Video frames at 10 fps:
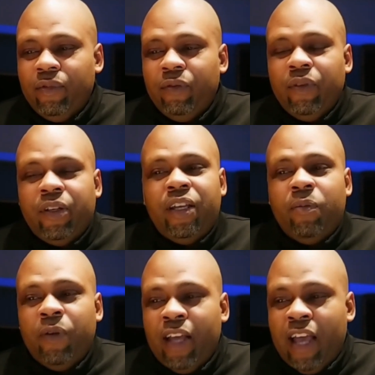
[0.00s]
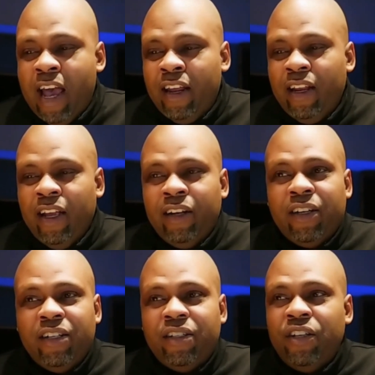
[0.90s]
keeping at it and
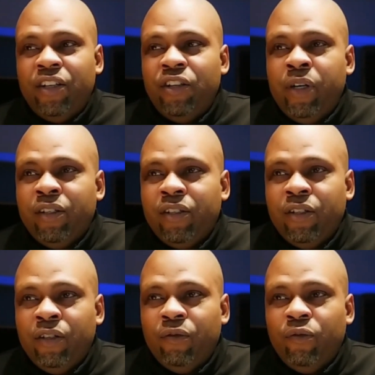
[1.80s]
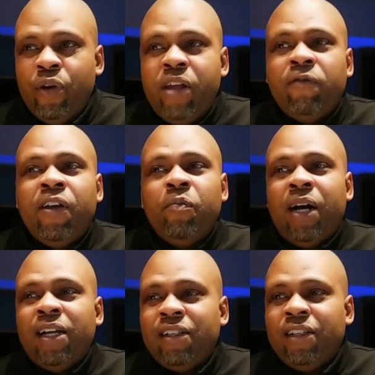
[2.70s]
continuing to reinvent
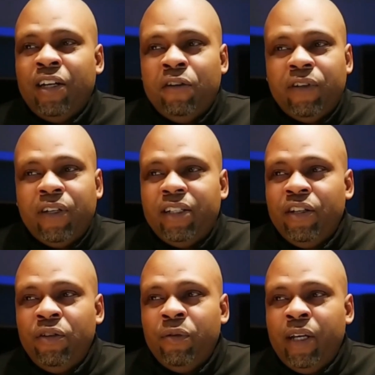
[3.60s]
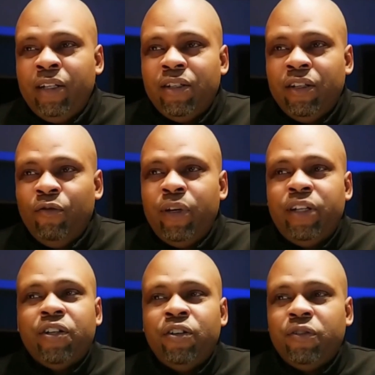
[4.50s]
myself, continuing to
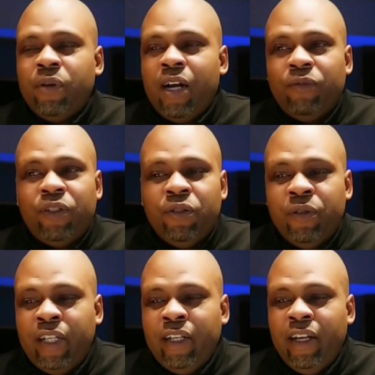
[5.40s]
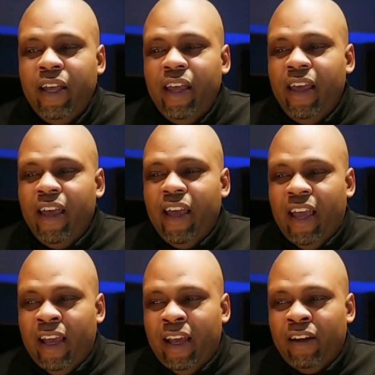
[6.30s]
research what I'm doing
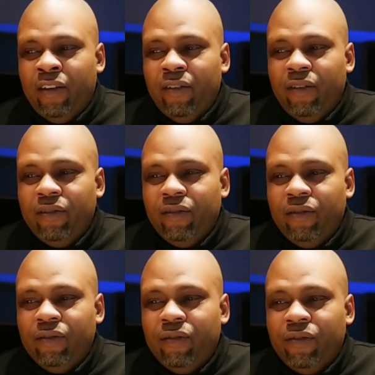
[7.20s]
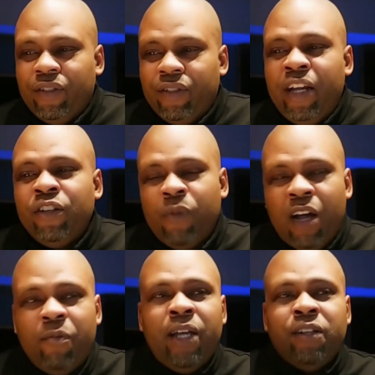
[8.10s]
and change my
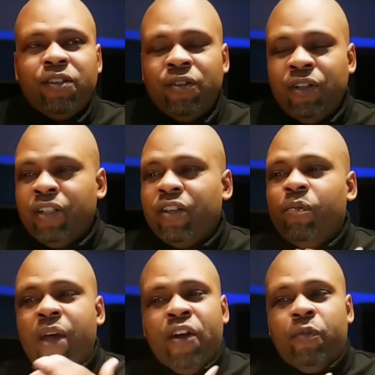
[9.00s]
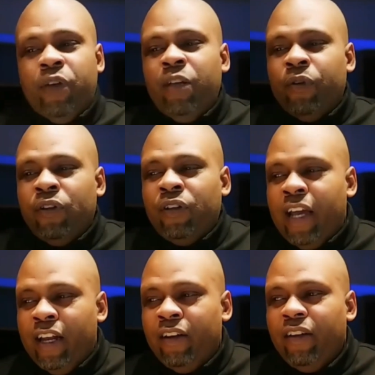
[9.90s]
mentor to better people
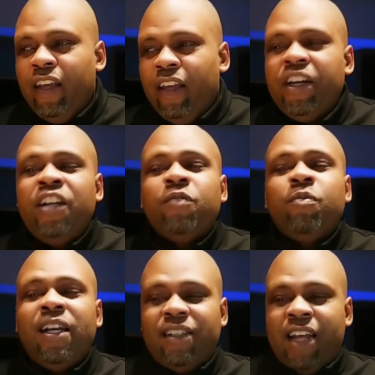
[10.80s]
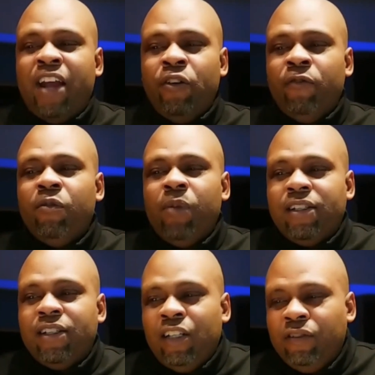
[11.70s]
and change my standard for
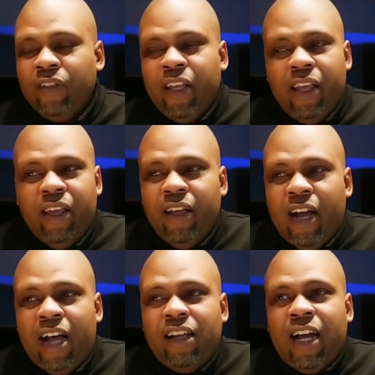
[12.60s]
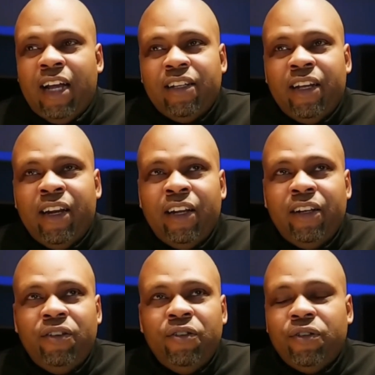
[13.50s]
myself. I'd say that
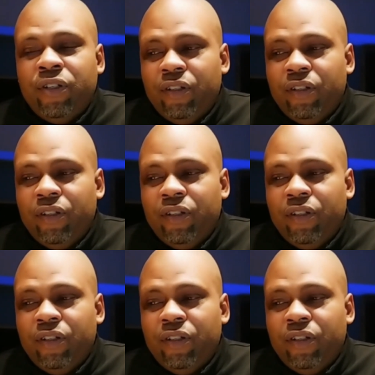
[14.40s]
you should